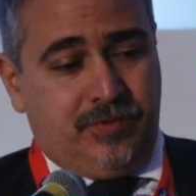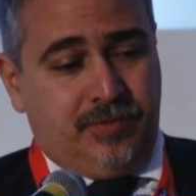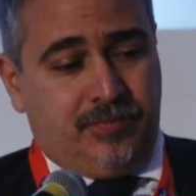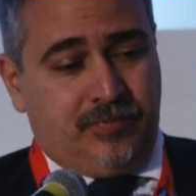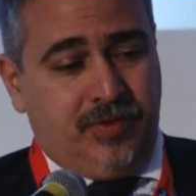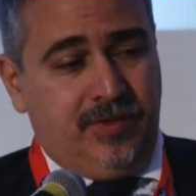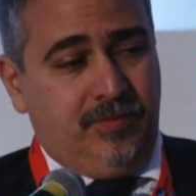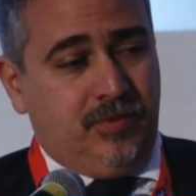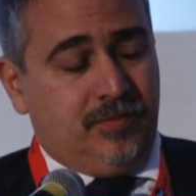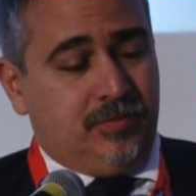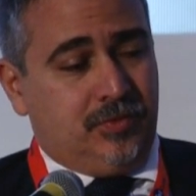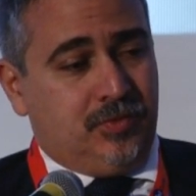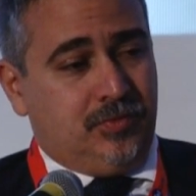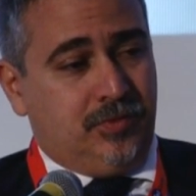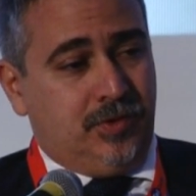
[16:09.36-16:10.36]
premium
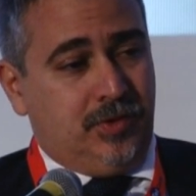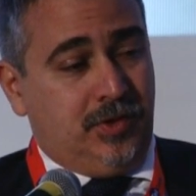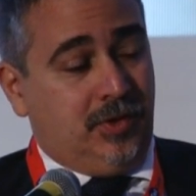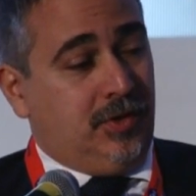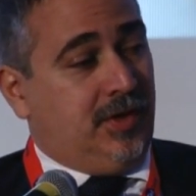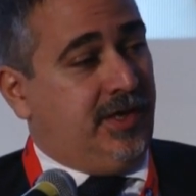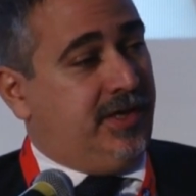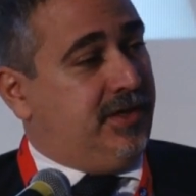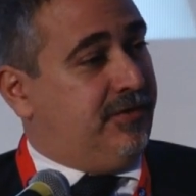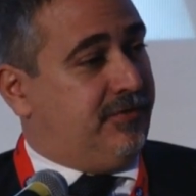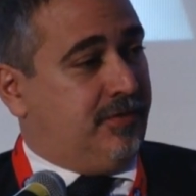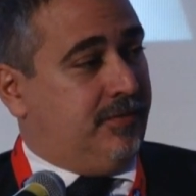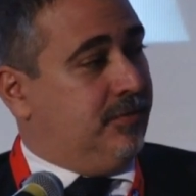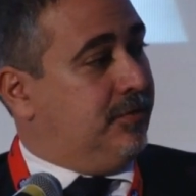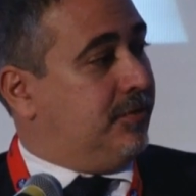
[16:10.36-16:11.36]
to a young lady
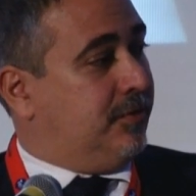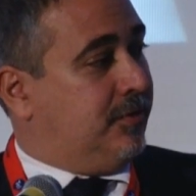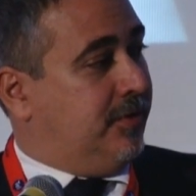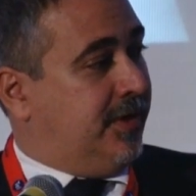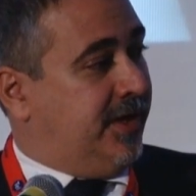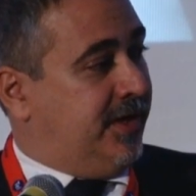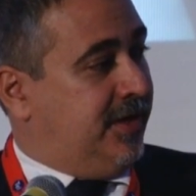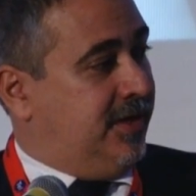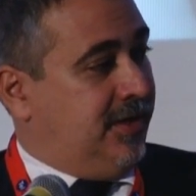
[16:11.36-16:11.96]
from Uruguay